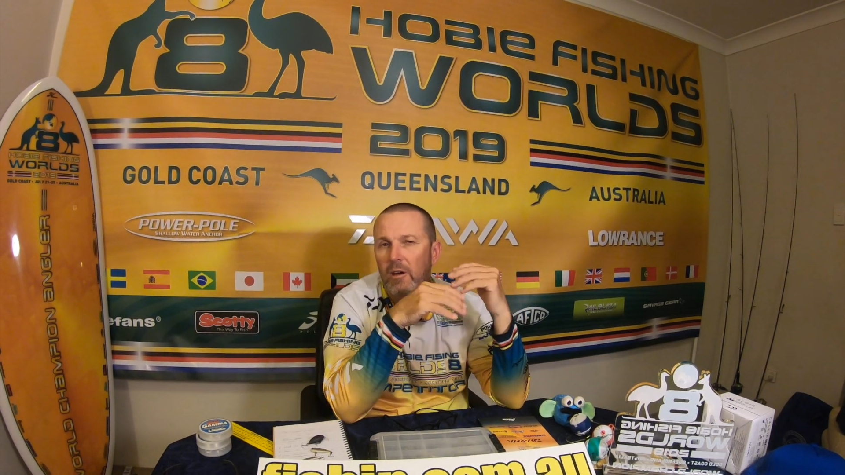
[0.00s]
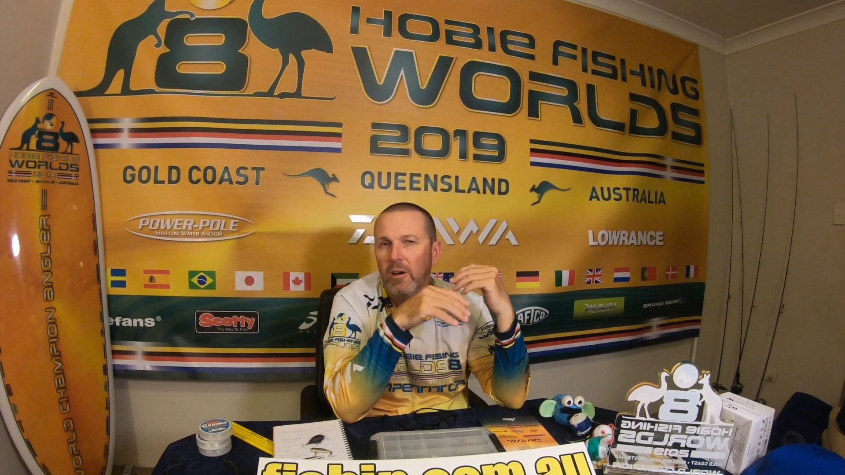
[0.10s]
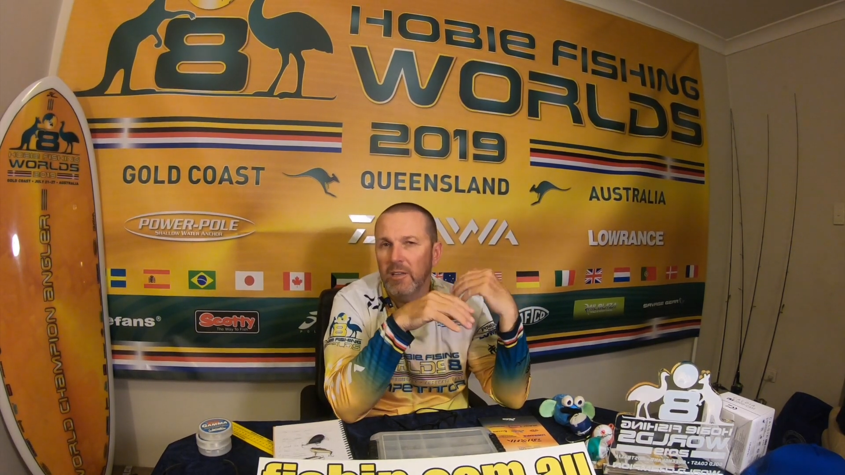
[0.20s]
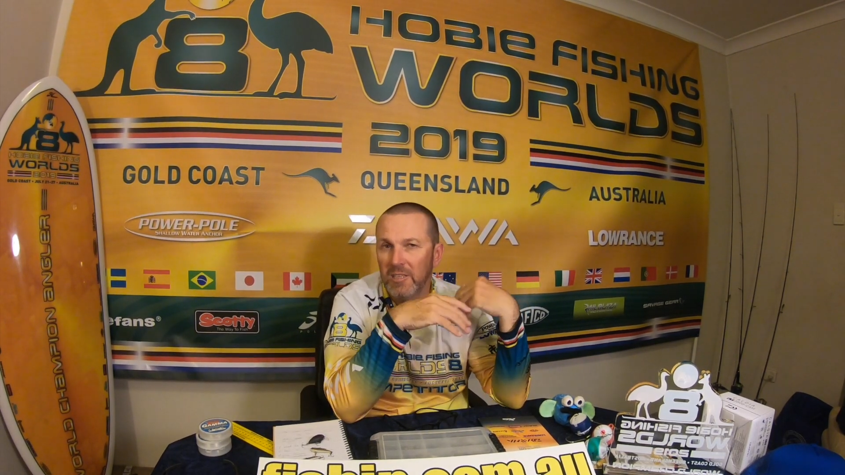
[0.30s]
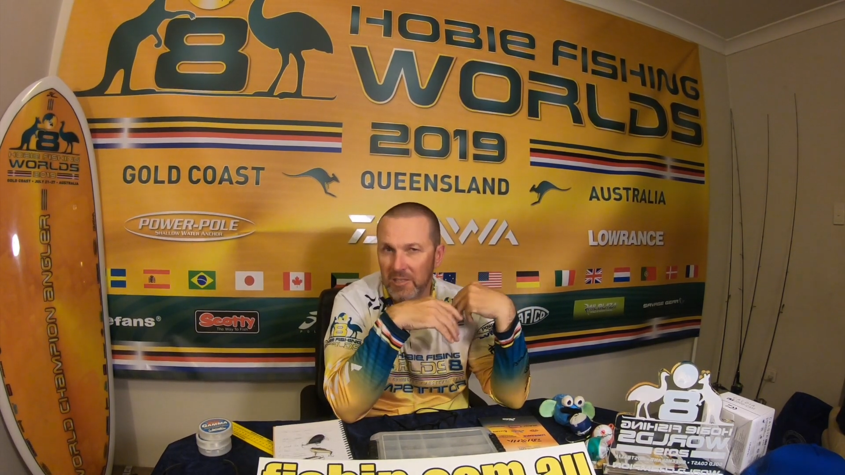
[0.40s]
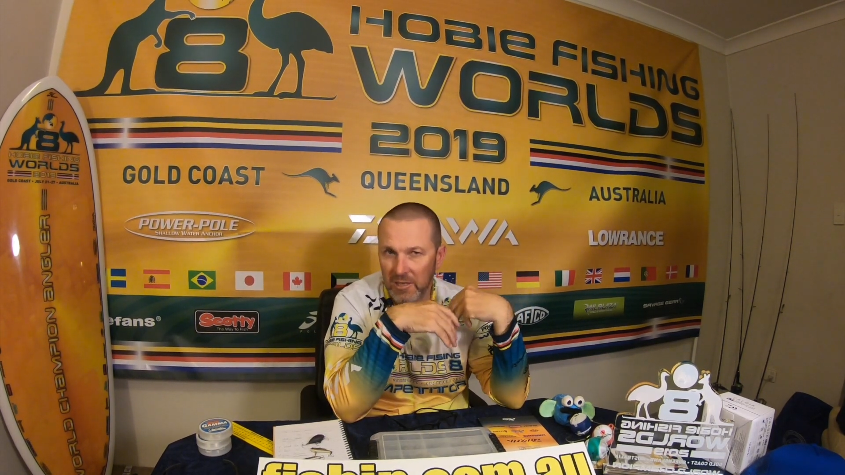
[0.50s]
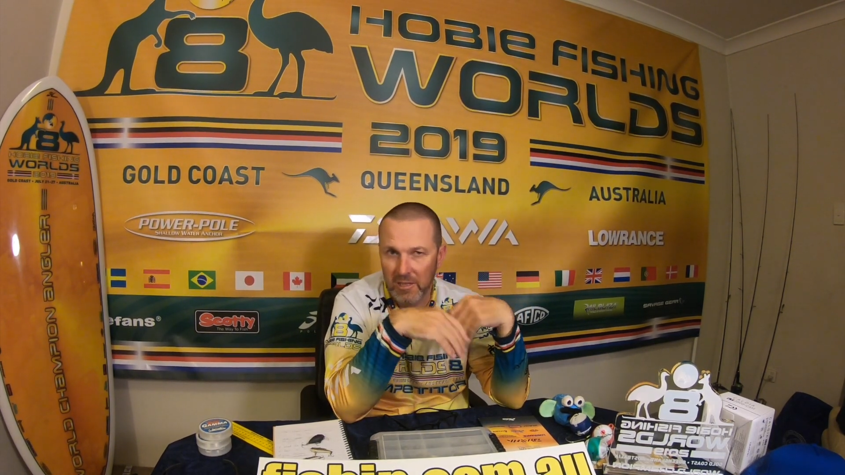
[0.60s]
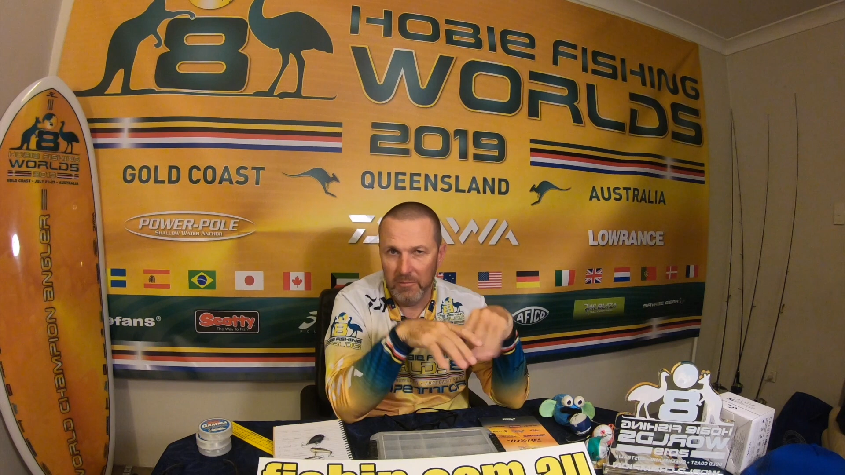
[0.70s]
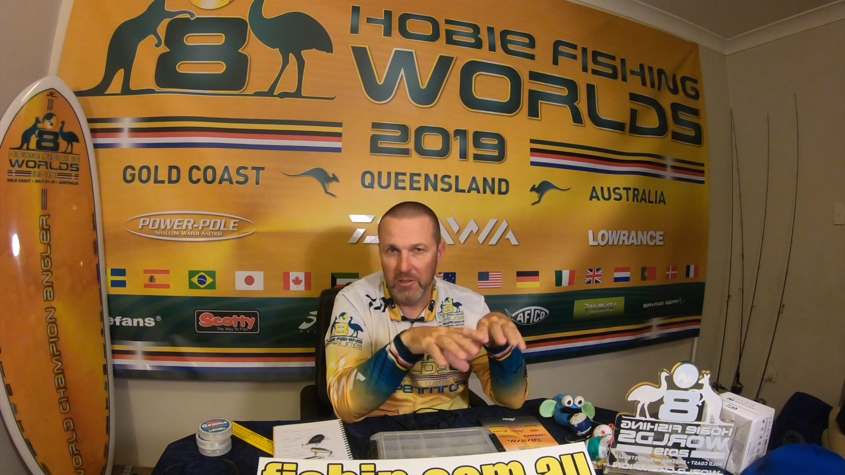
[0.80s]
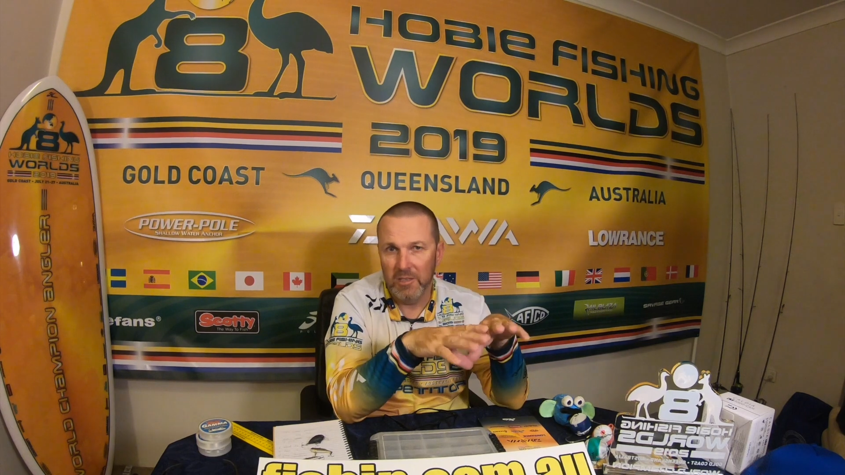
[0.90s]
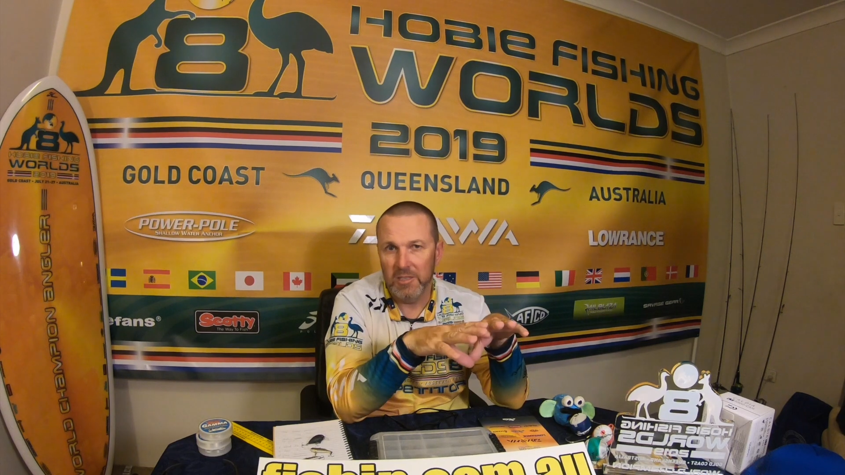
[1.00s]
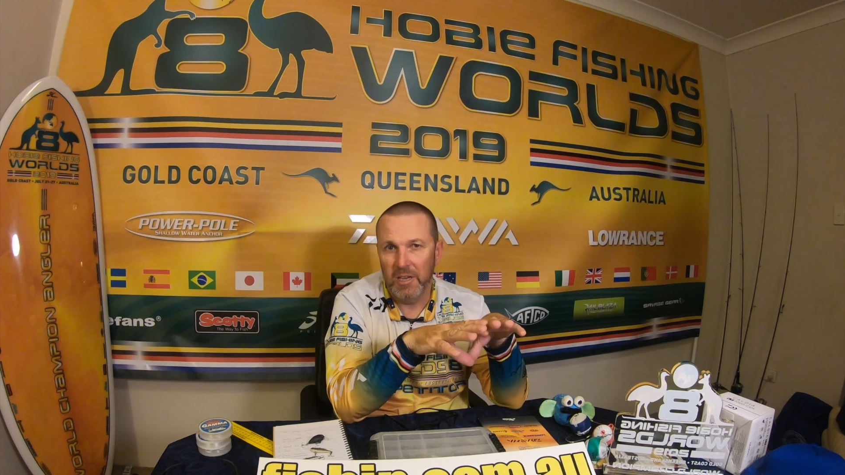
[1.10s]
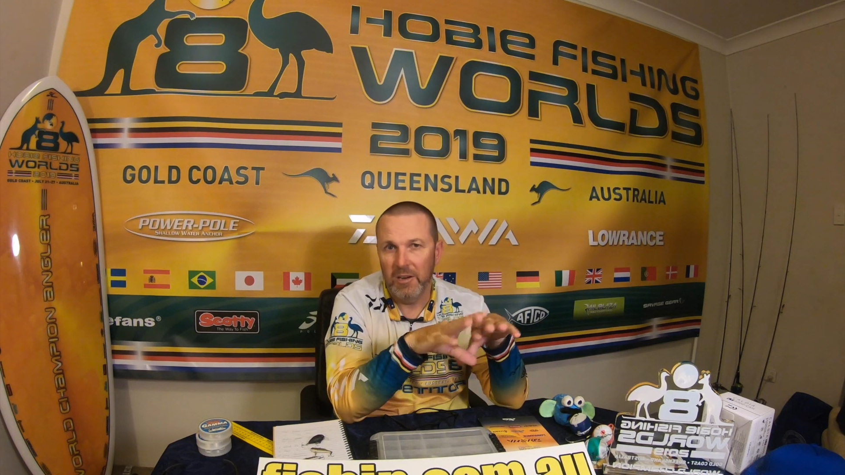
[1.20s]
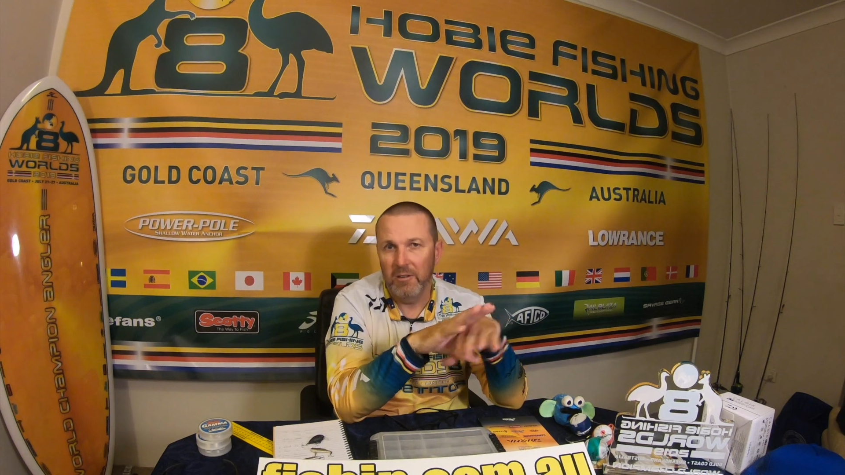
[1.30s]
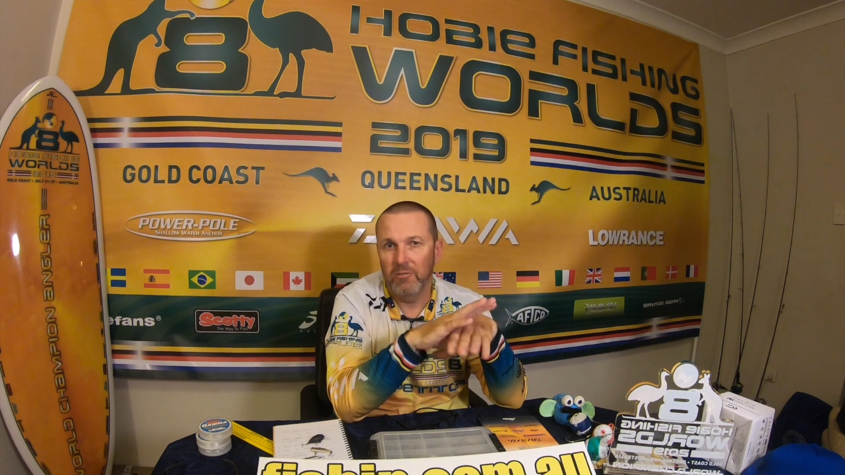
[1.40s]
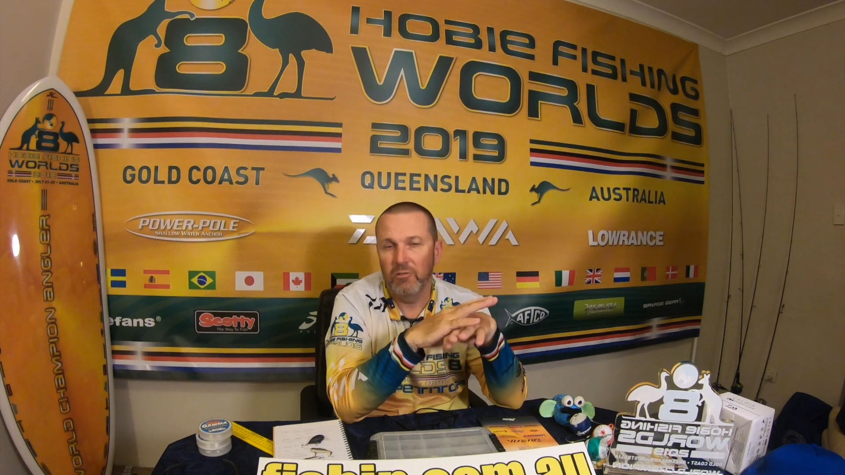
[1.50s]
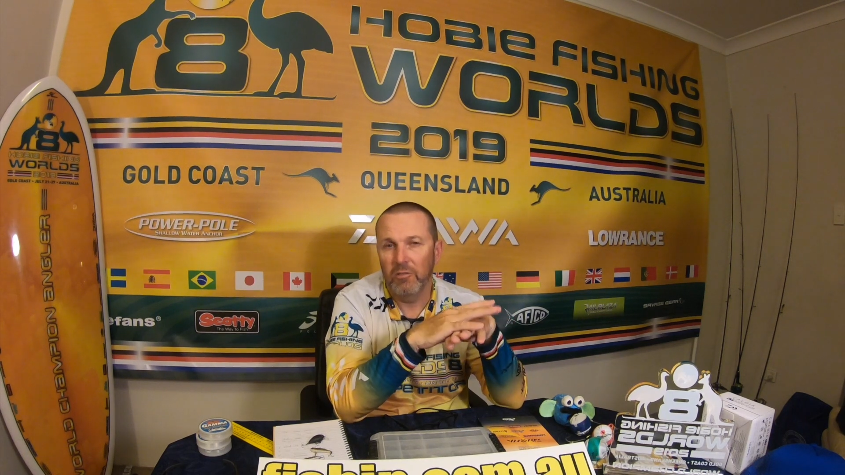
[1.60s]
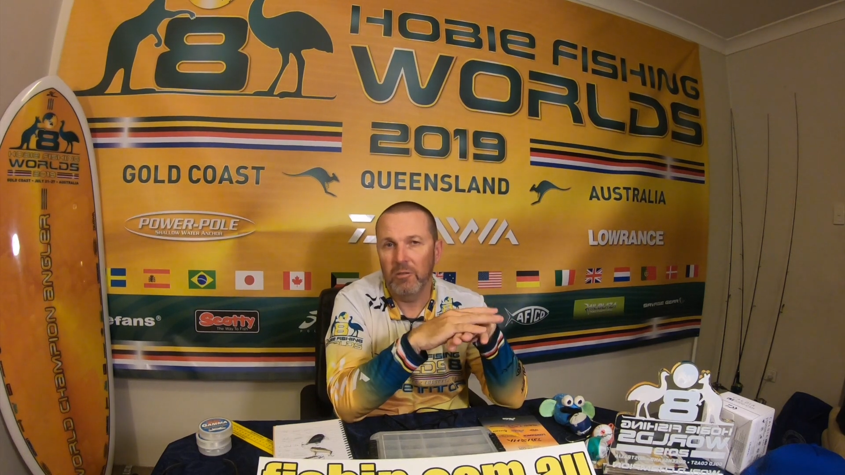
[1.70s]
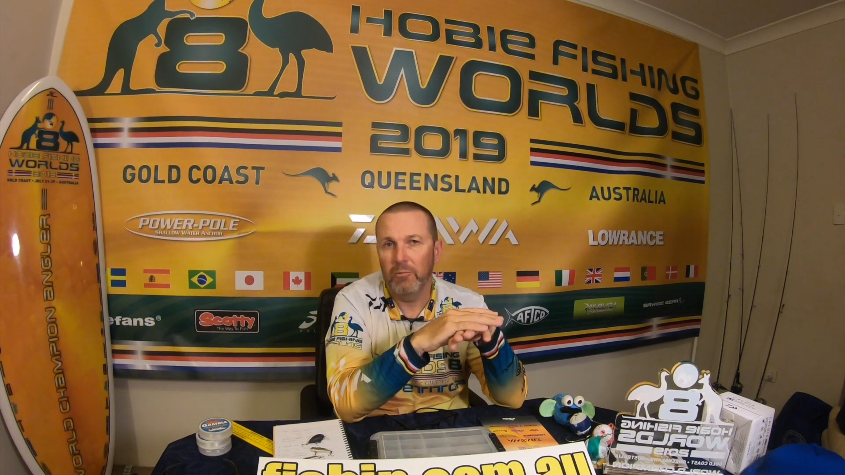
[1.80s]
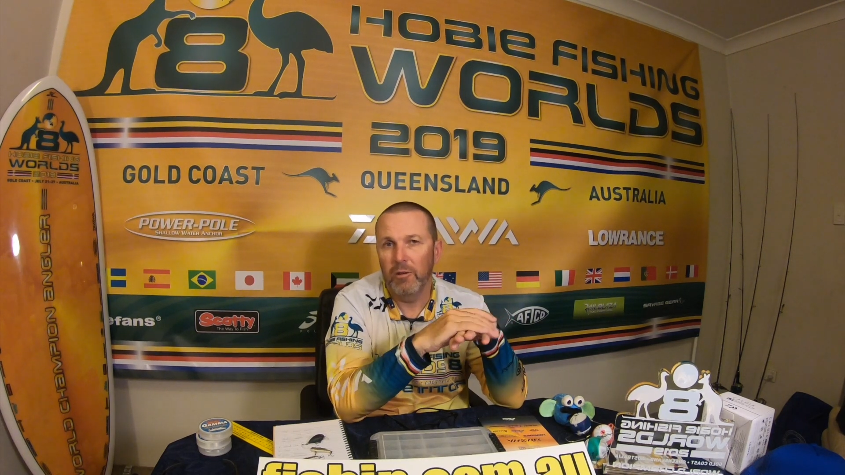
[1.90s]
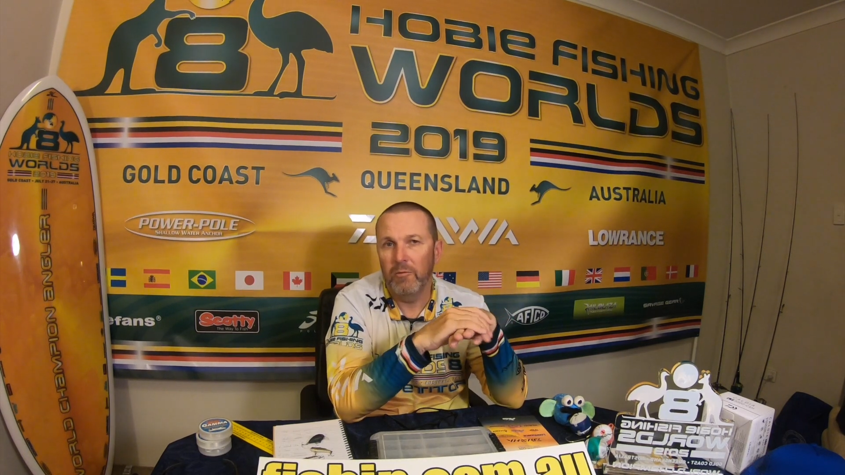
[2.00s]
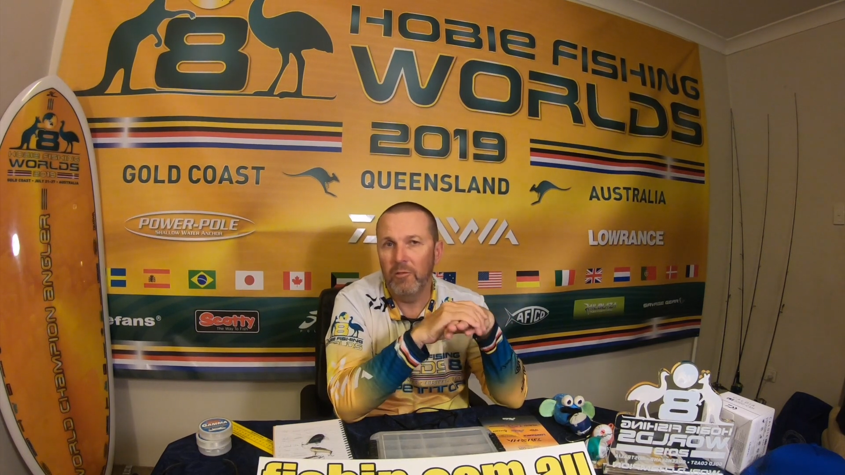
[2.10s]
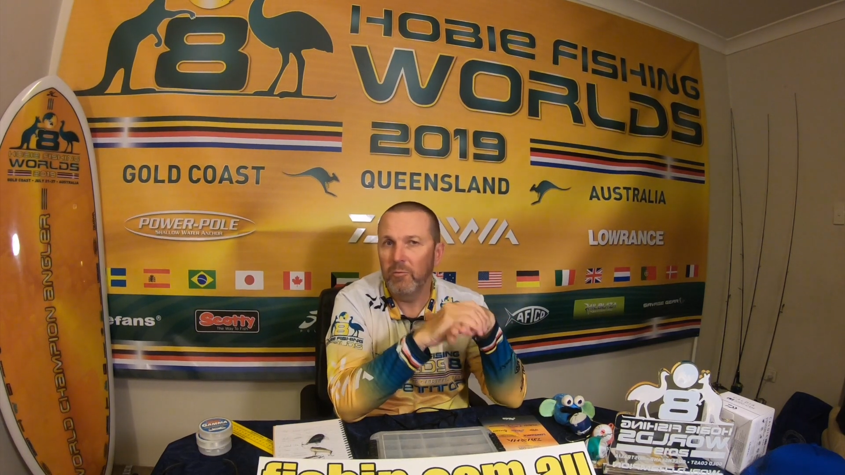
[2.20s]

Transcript: I'd seen them on the sounder during the pre-fish,